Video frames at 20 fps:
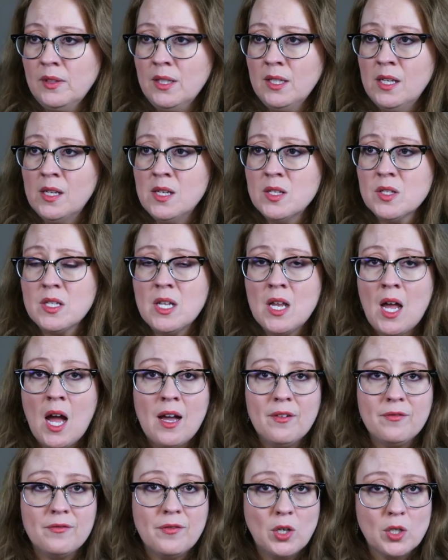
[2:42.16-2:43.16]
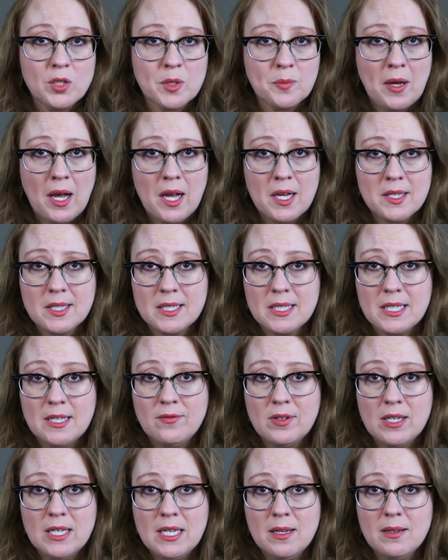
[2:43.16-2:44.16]
is not false
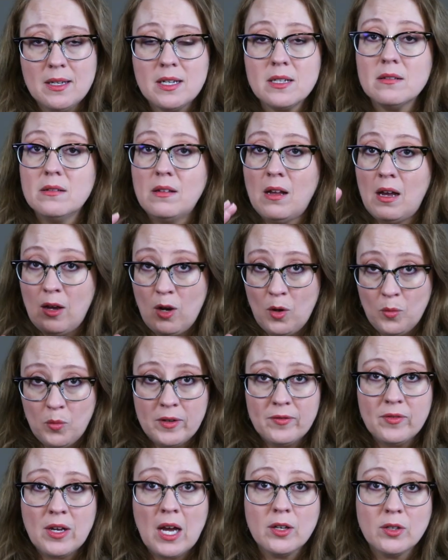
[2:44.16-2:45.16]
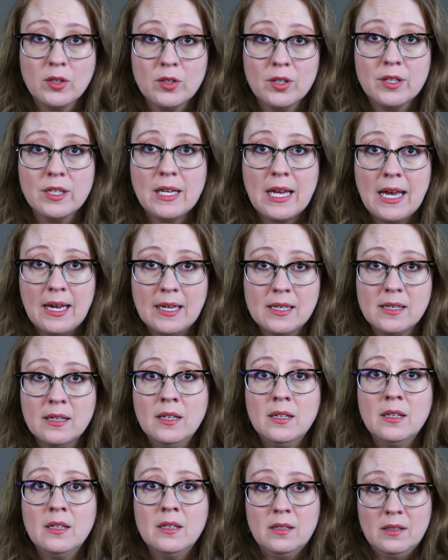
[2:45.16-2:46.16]
positivity. I hope we've gotten good at
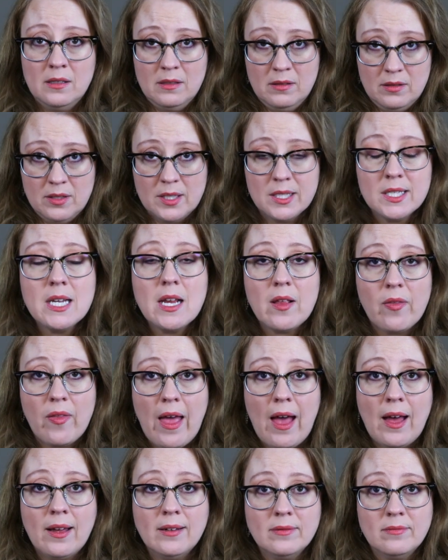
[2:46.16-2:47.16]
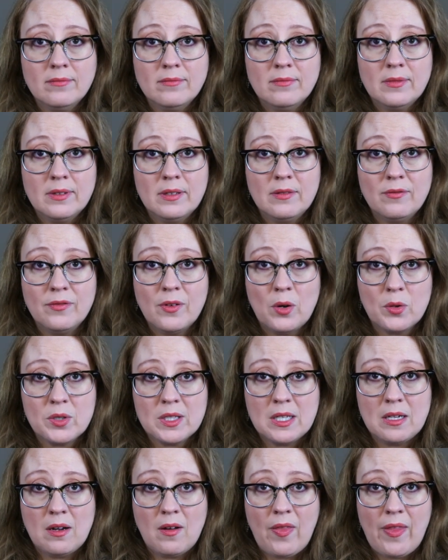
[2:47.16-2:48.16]
seeing that and
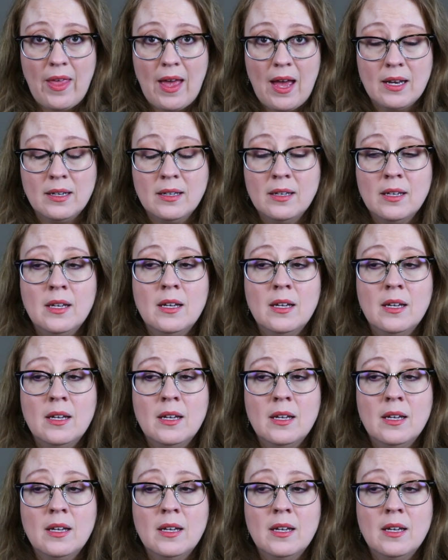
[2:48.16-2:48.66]
focusing on that.